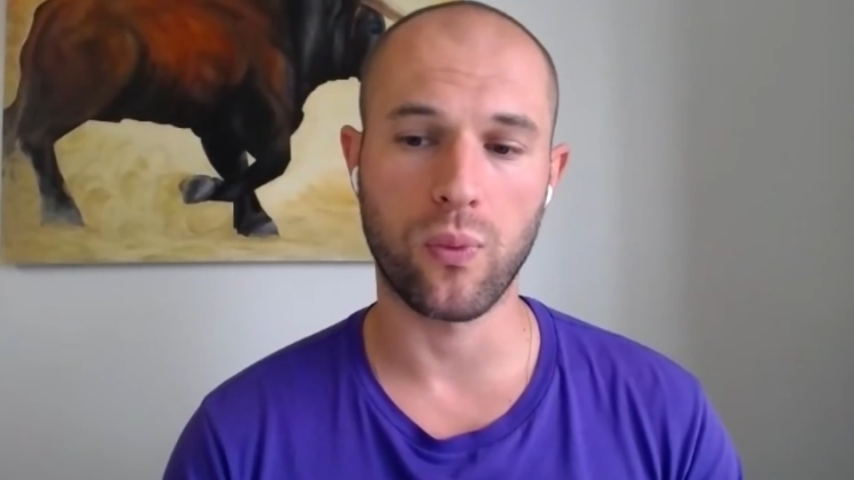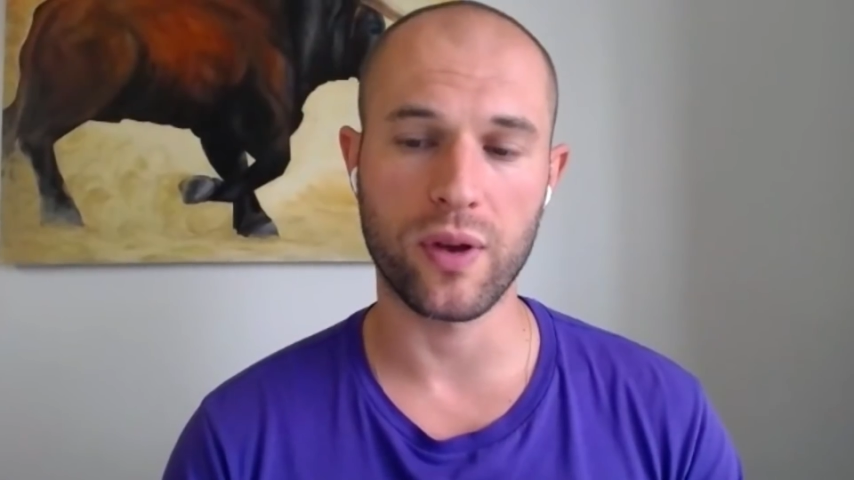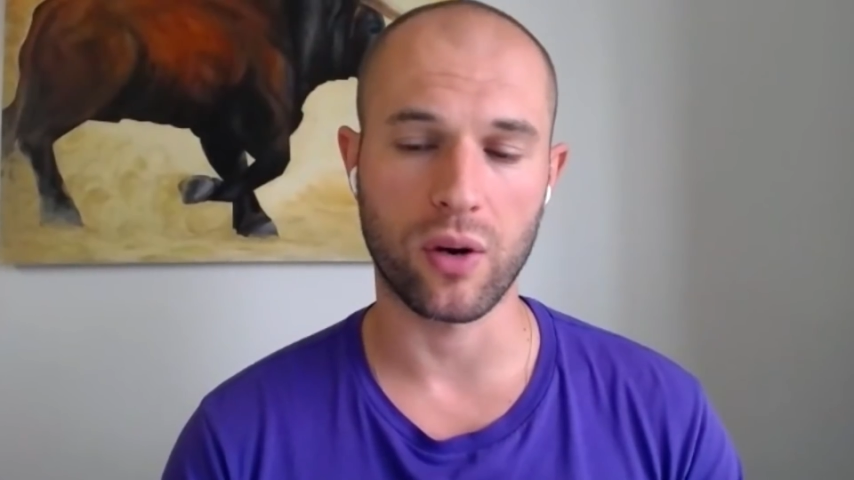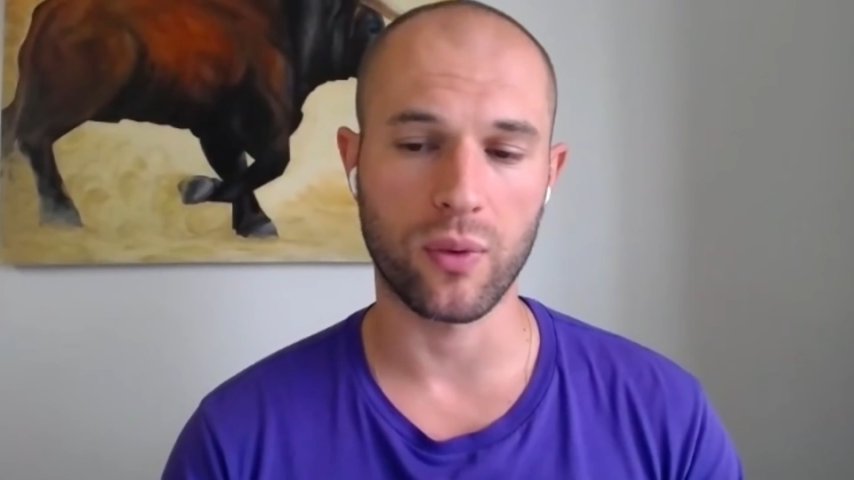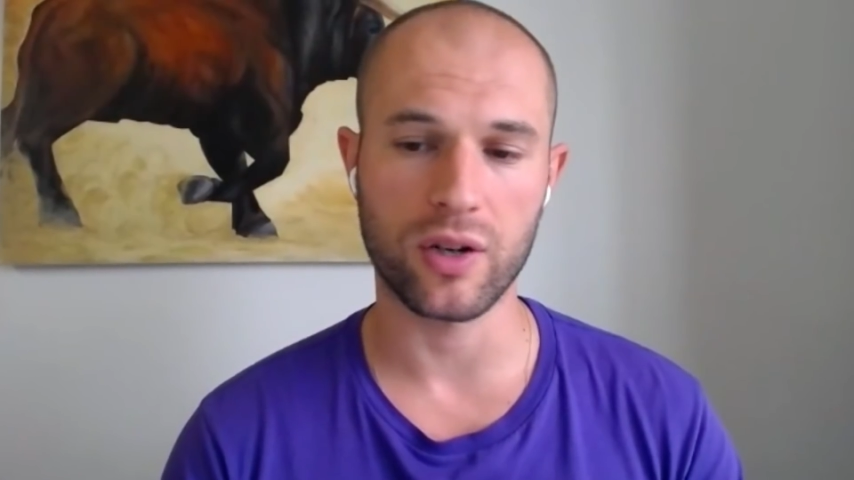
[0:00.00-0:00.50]

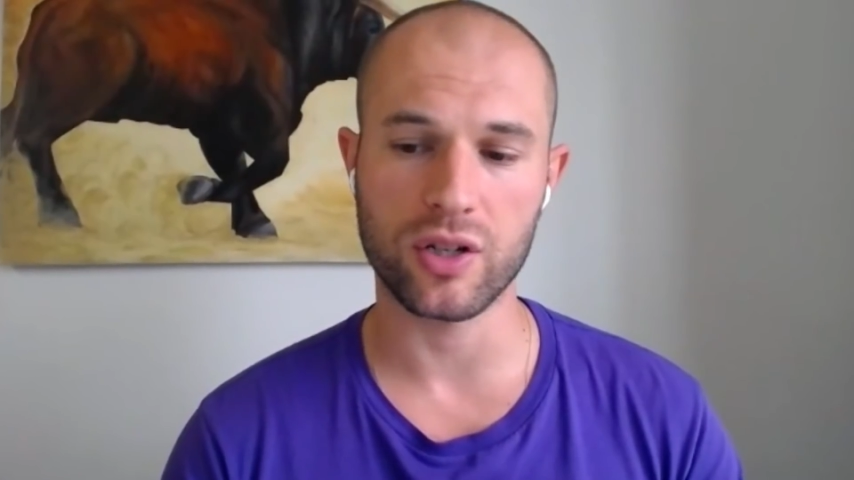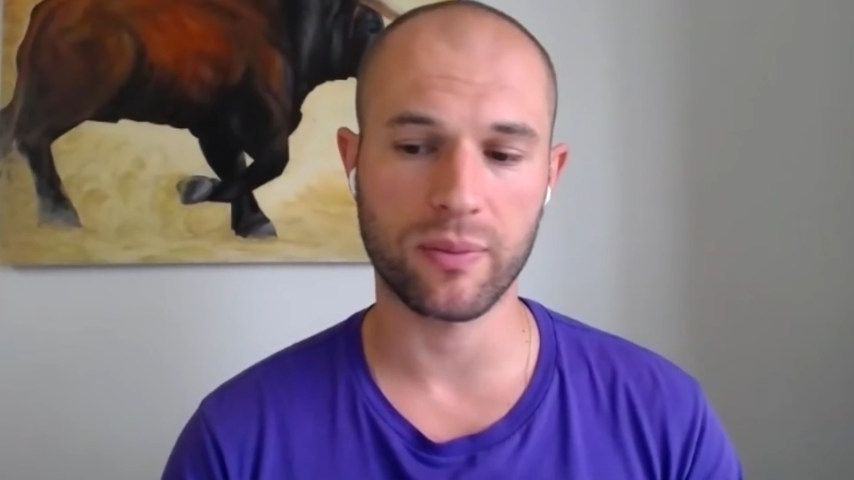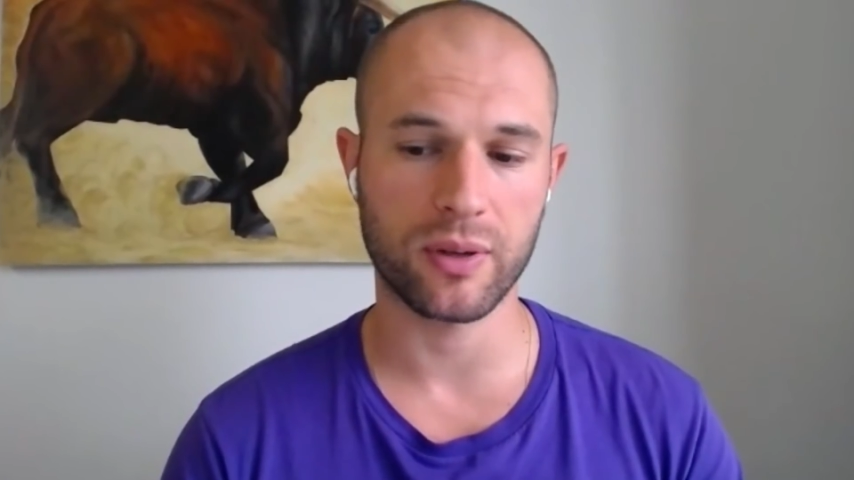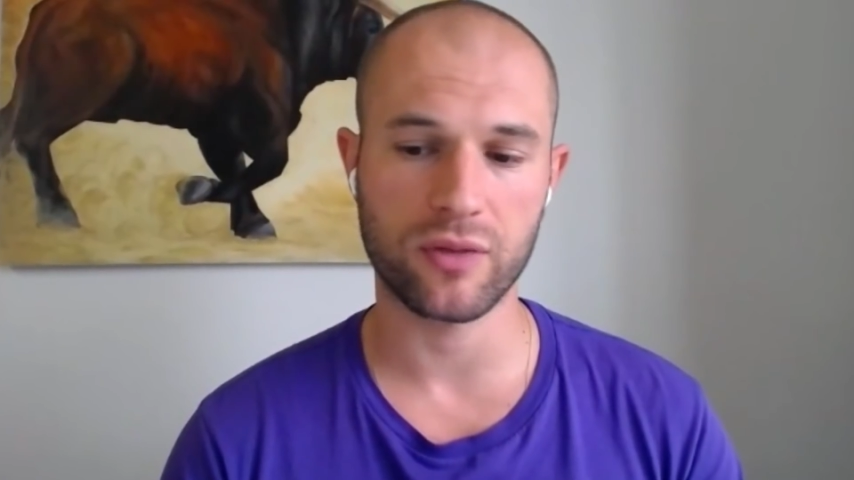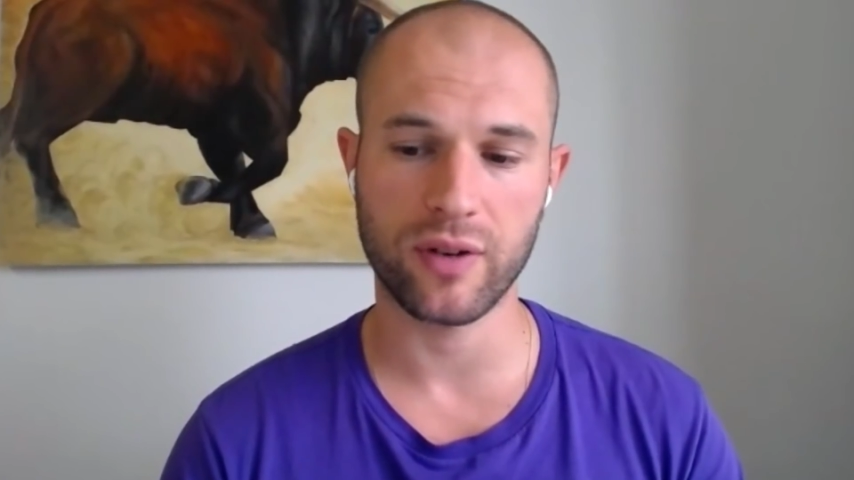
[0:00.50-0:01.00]
we're just
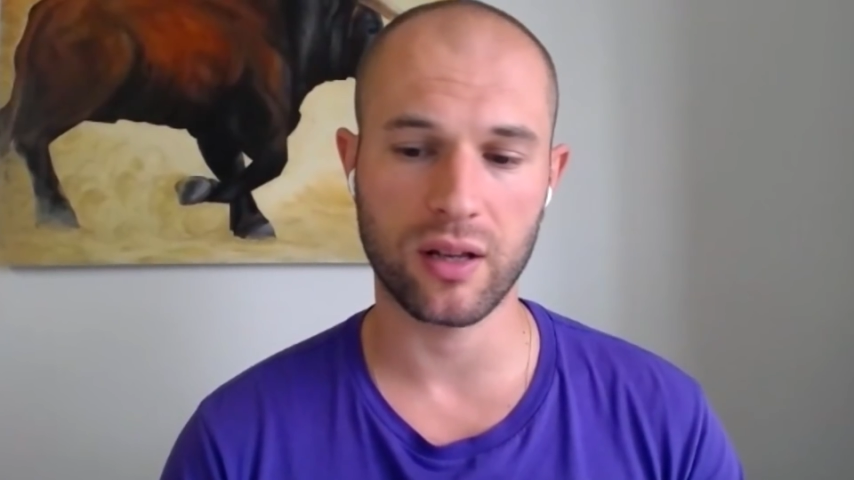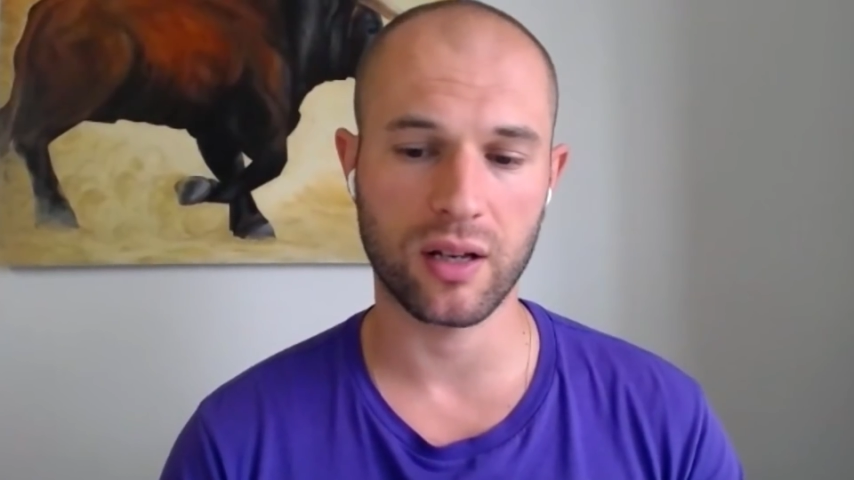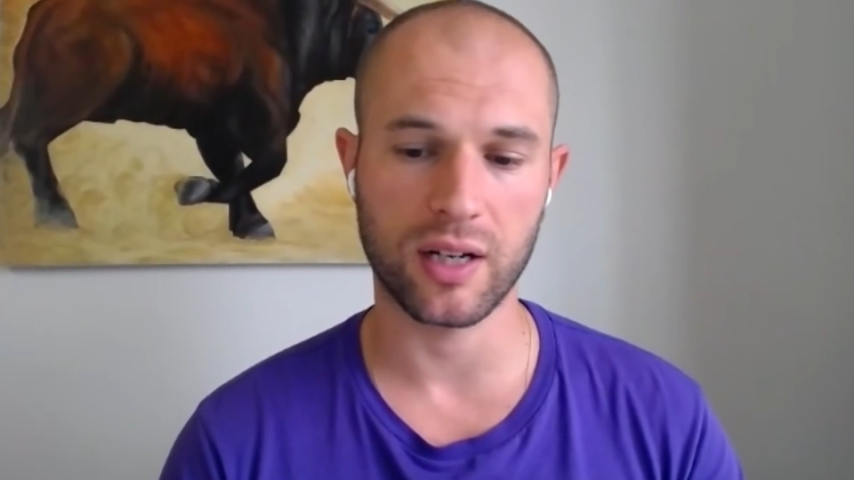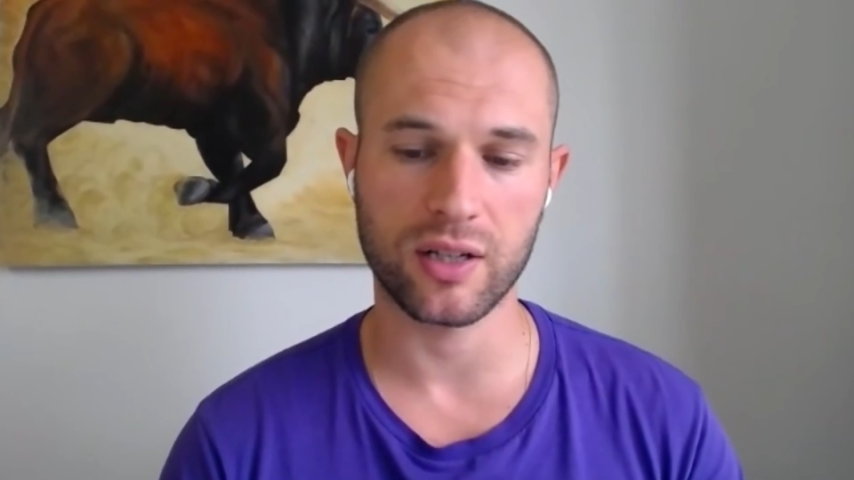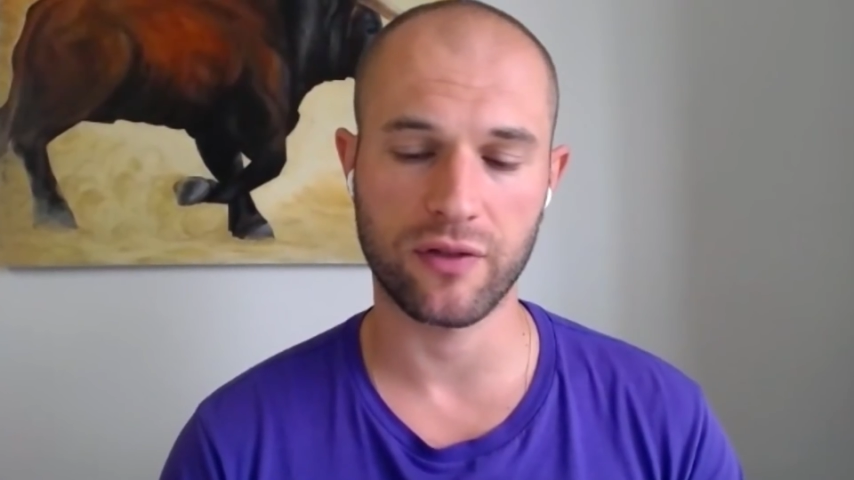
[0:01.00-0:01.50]
a bunch of regular guys